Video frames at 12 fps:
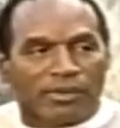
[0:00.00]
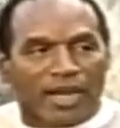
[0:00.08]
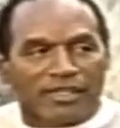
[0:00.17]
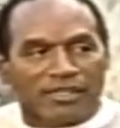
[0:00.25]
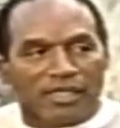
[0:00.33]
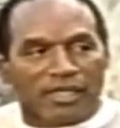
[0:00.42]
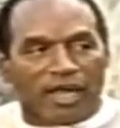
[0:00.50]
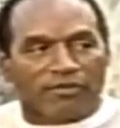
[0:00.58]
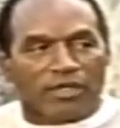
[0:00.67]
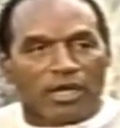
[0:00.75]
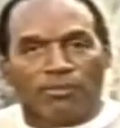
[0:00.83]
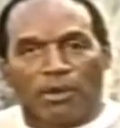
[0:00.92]
But I did
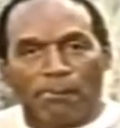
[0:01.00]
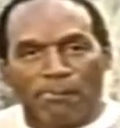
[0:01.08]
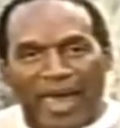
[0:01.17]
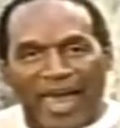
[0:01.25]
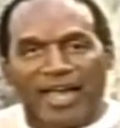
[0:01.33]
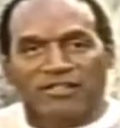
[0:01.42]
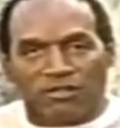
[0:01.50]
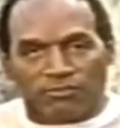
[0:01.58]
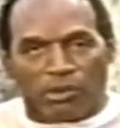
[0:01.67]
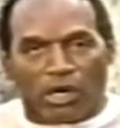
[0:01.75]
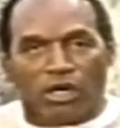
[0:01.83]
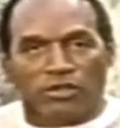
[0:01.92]
have a couple of bags
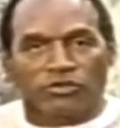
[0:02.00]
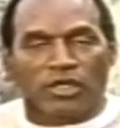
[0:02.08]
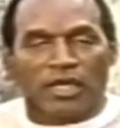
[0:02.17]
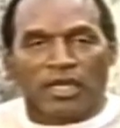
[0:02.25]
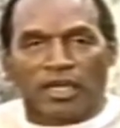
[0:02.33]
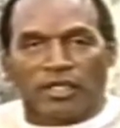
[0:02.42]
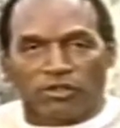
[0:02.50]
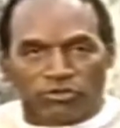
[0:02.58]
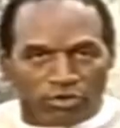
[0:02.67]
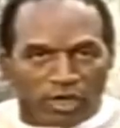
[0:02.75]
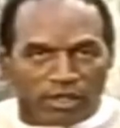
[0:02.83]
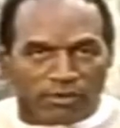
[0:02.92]
of balls in the
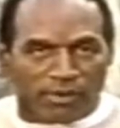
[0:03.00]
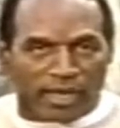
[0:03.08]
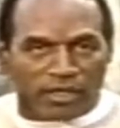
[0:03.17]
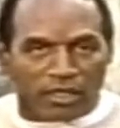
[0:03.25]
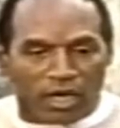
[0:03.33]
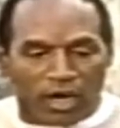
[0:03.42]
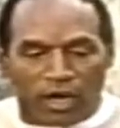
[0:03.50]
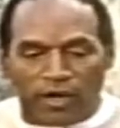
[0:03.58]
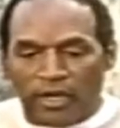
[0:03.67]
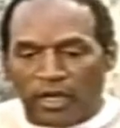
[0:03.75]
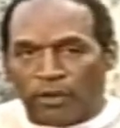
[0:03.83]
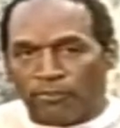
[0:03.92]
trunk of my car,
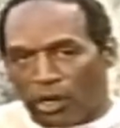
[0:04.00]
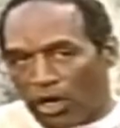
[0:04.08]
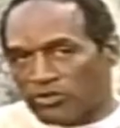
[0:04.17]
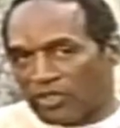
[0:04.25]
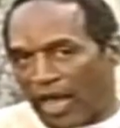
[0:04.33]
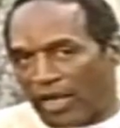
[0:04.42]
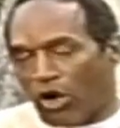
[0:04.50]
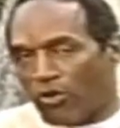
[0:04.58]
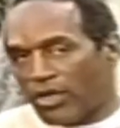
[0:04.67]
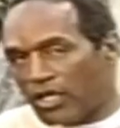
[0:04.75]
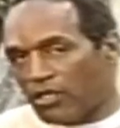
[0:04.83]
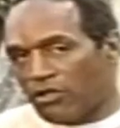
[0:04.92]
balls that I had
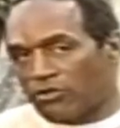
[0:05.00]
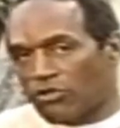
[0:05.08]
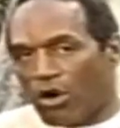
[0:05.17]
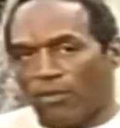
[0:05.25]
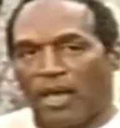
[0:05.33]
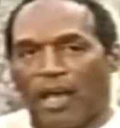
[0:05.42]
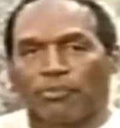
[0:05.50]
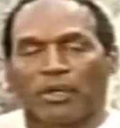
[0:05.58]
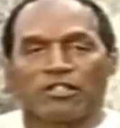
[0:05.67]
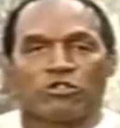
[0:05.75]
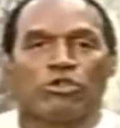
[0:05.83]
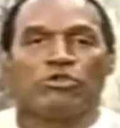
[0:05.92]
already used. Normally, I
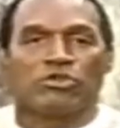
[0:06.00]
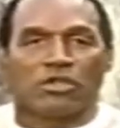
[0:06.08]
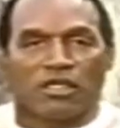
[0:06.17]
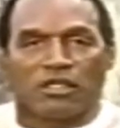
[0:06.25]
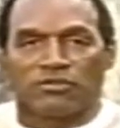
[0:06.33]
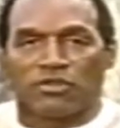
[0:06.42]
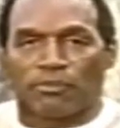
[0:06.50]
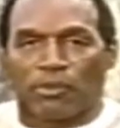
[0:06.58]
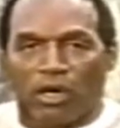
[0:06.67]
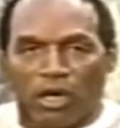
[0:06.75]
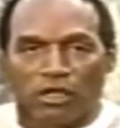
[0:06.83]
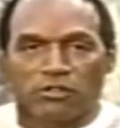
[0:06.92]
play 2 sleeves of
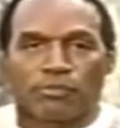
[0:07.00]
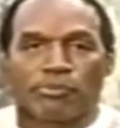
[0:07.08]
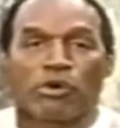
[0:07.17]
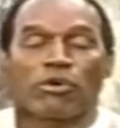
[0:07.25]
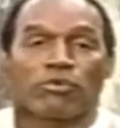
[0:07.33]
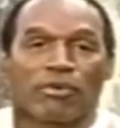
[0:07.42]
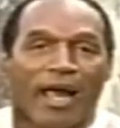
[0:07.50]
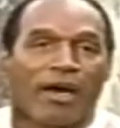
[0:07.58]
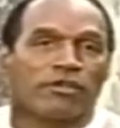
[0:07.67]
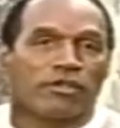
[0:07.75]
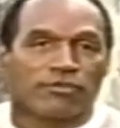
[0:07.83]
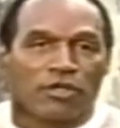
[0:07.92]
balls per
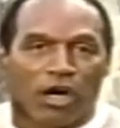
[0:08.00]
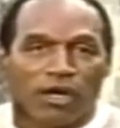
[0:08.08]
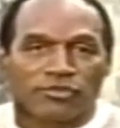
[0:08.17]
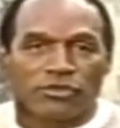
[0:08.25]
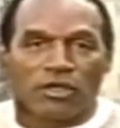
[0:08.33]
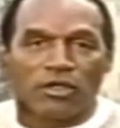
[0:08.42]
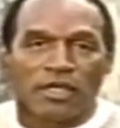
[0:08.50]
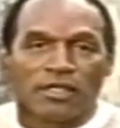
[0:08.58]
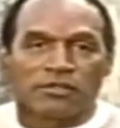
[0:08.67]
round of golf, so